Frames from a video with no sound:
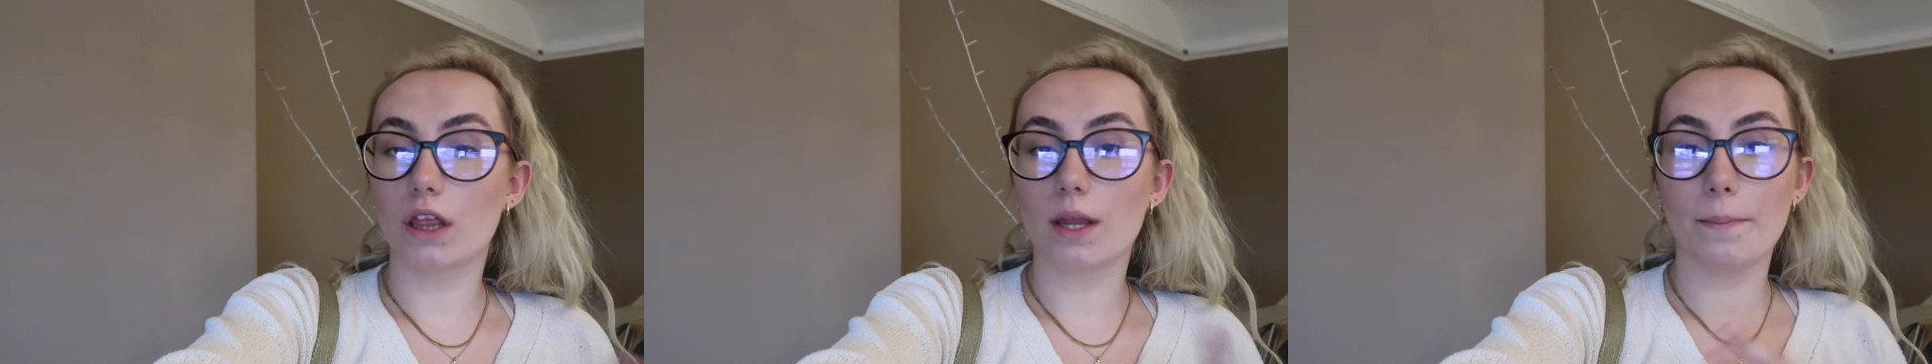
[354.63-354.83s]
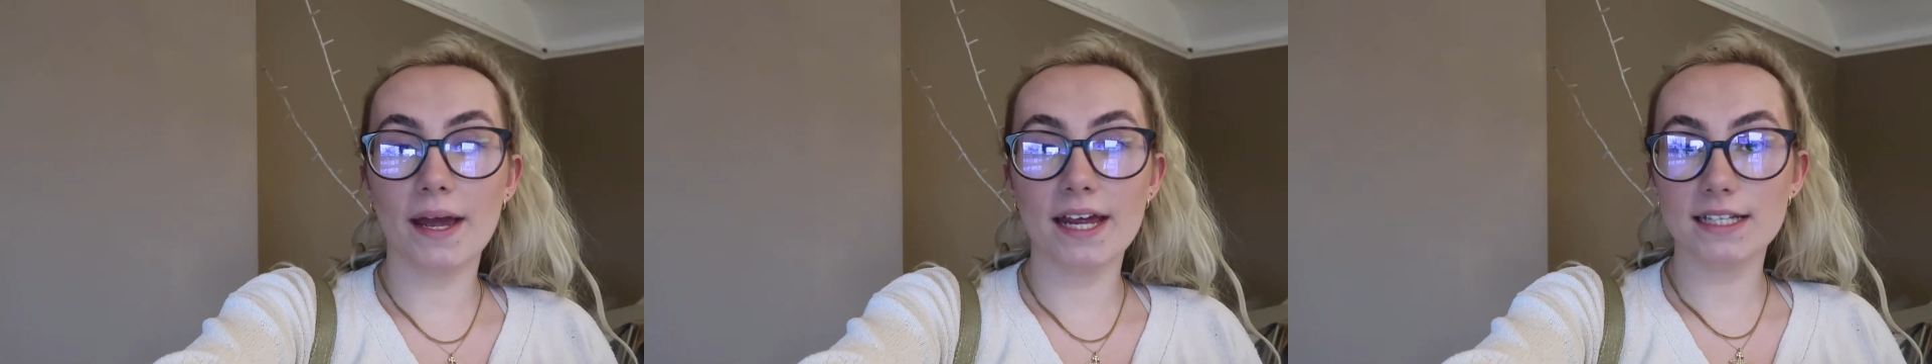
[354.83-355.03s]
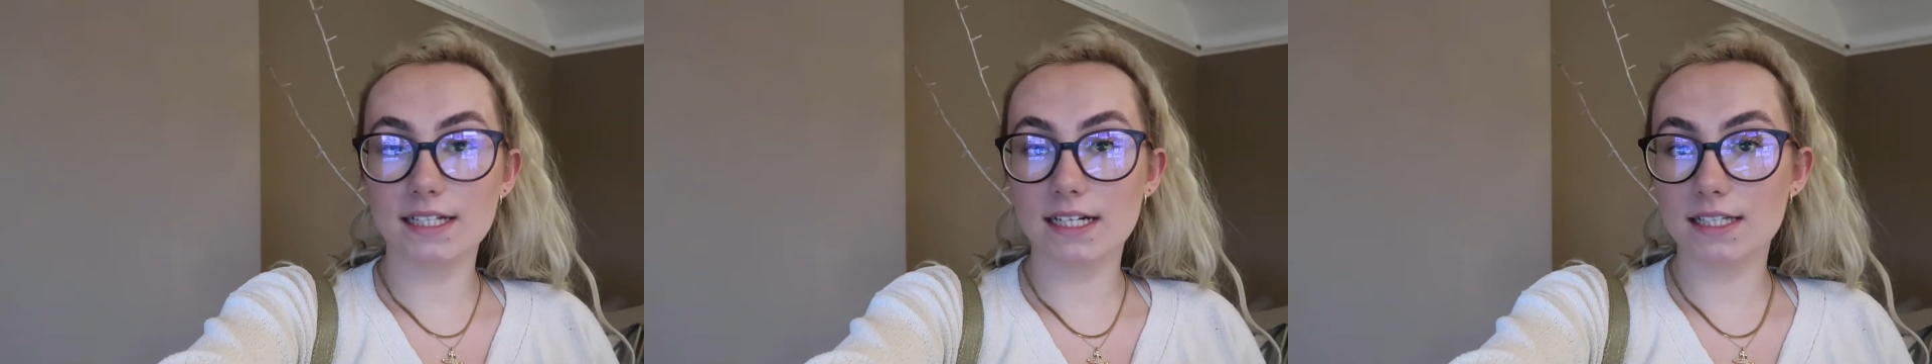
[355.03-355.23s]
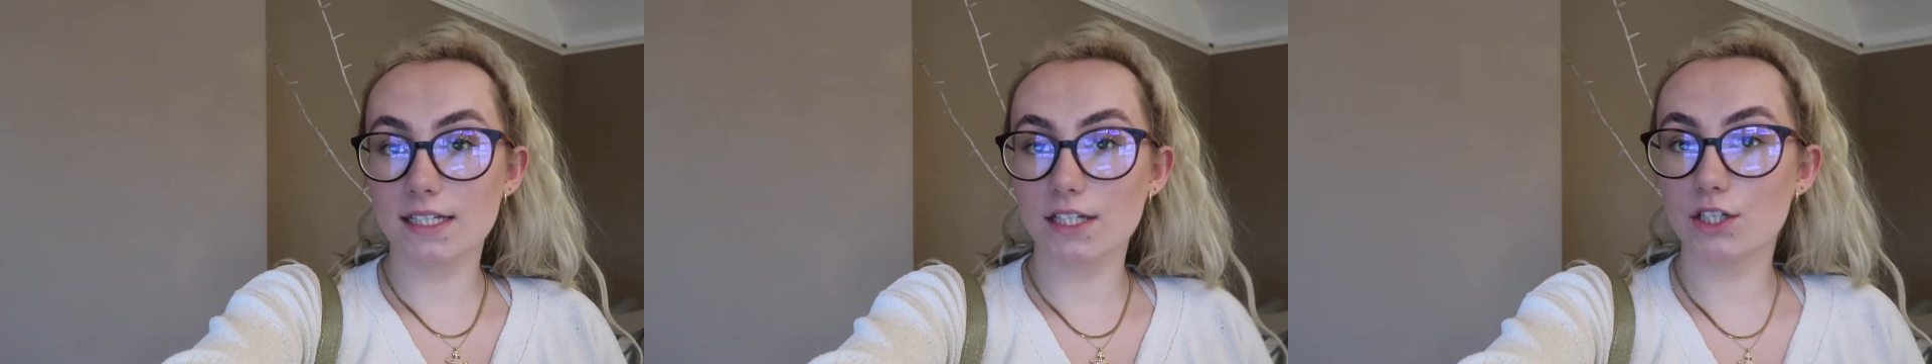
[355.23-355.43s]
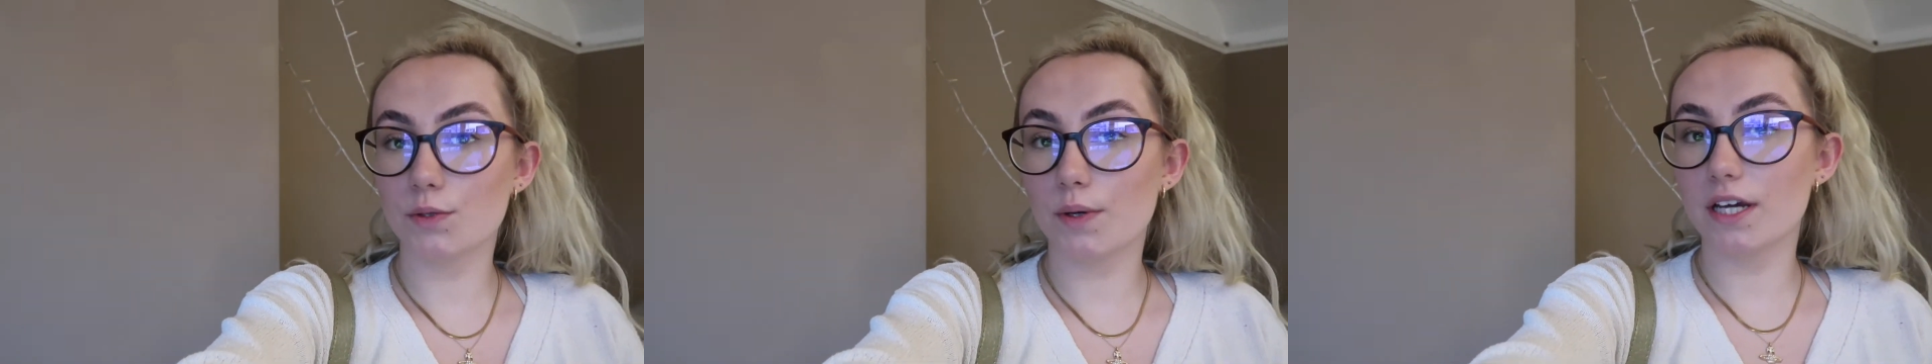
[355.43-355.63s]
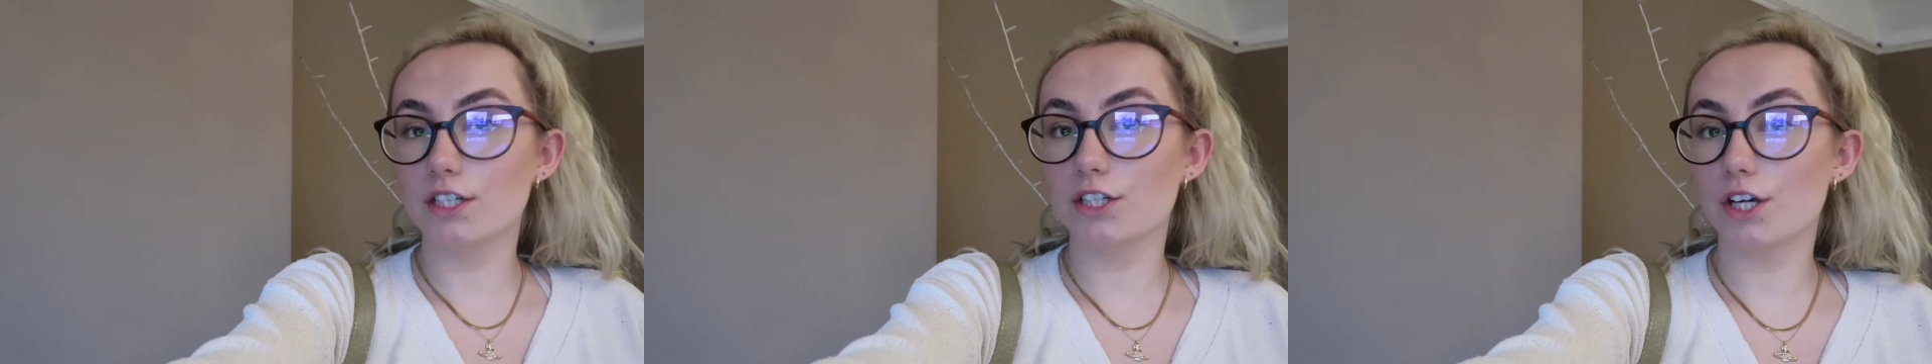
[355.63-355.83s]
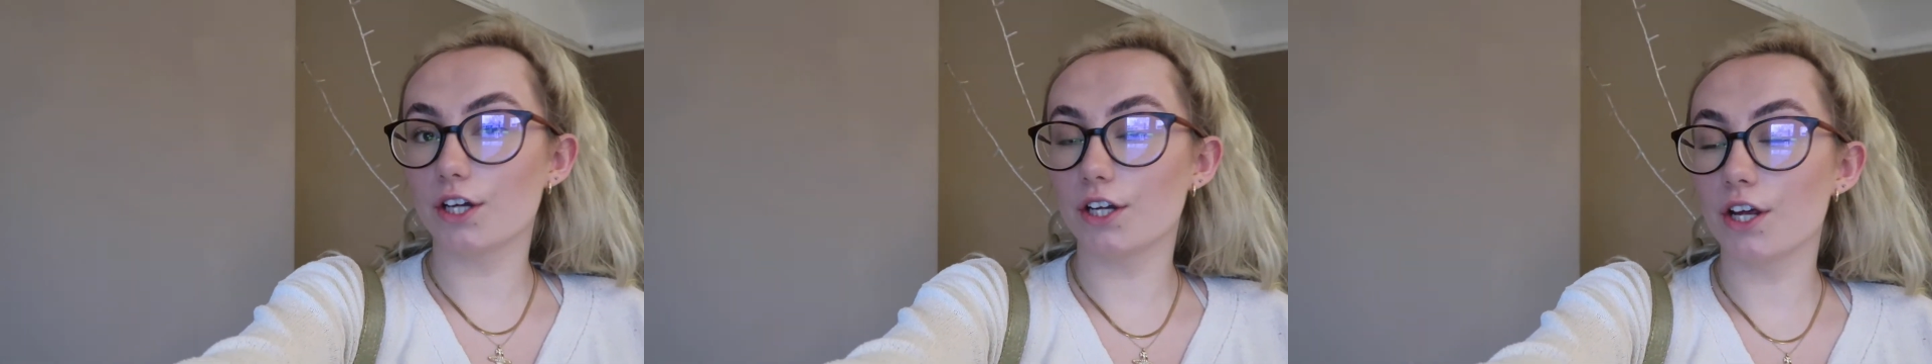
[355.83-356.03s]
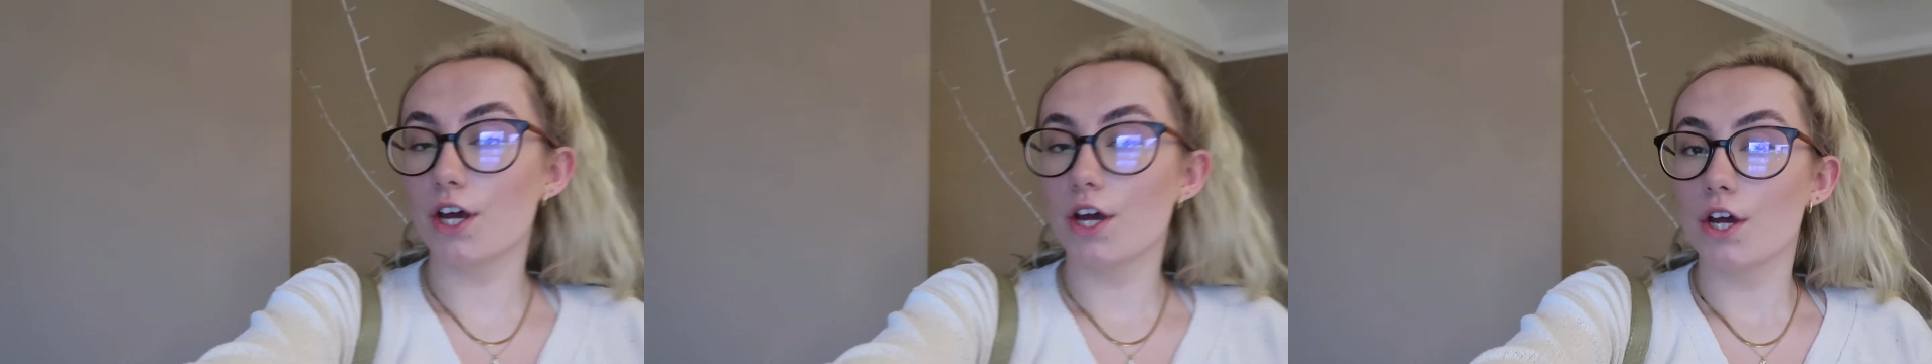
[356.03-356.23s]
the painting
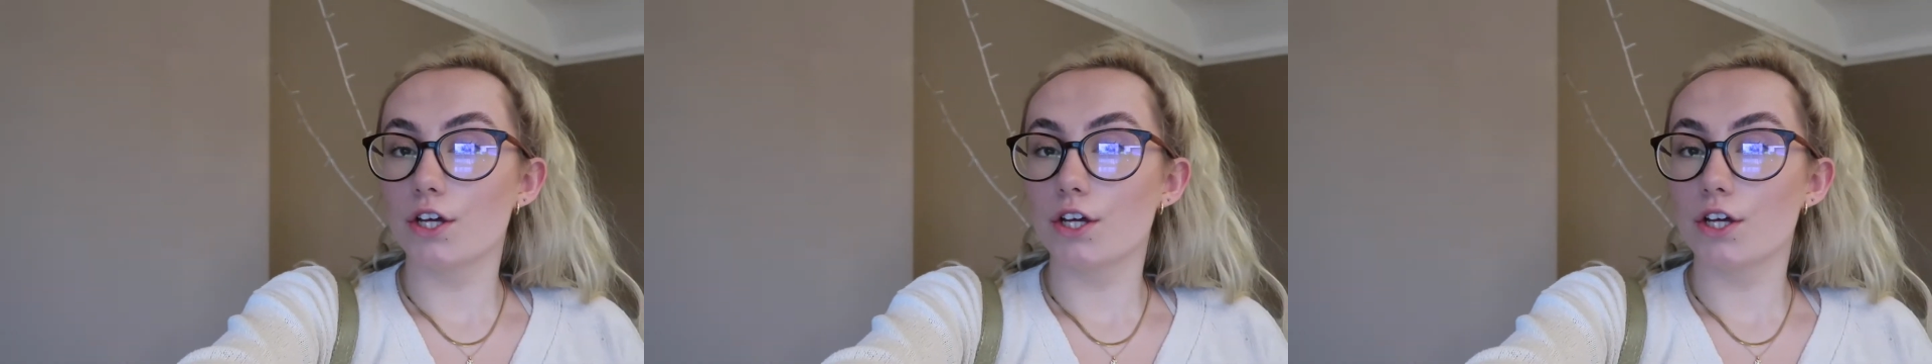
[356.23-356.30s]
situation.